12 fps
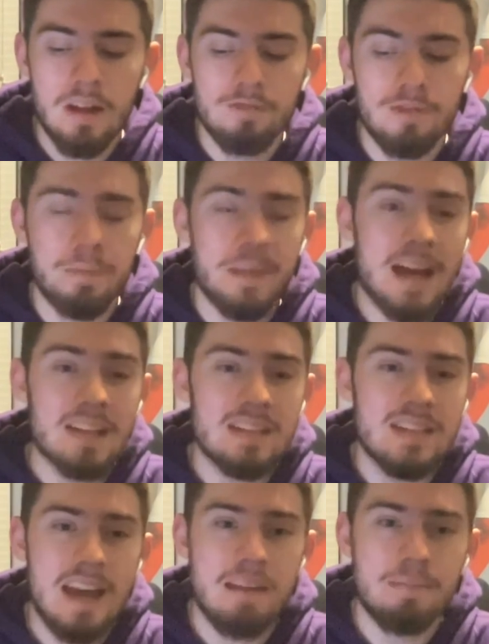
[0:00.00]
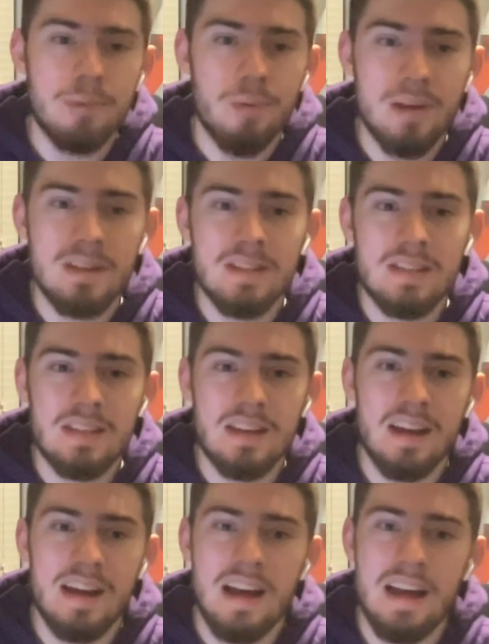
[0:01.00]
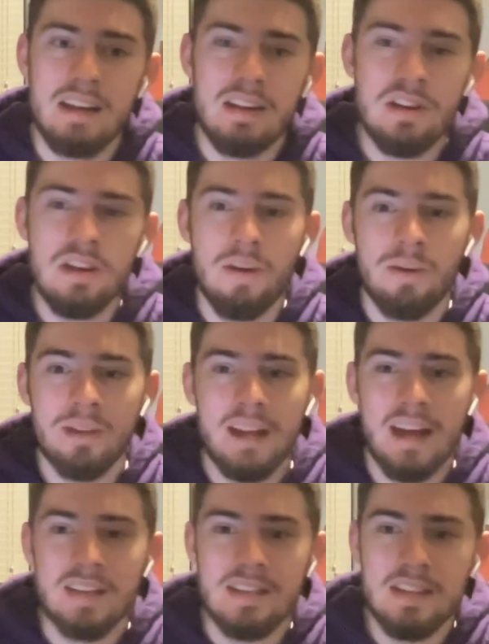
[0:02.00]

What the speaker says: that standpoint, knowing that,